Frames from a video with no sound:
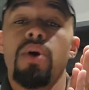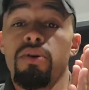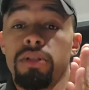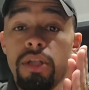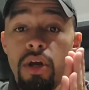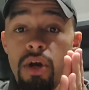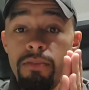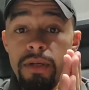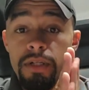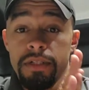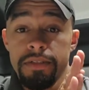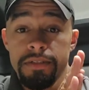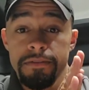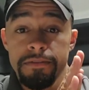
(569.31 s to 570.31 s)
Oklahoma
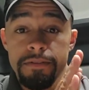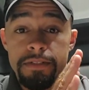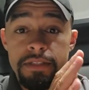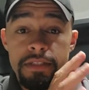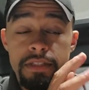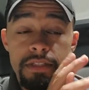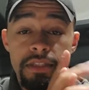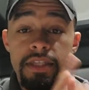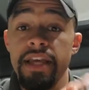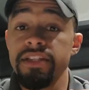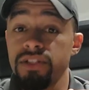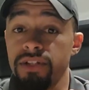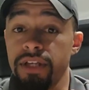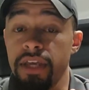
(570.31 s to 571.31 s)

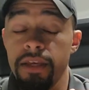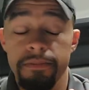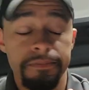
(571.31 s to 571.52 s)
yesterday.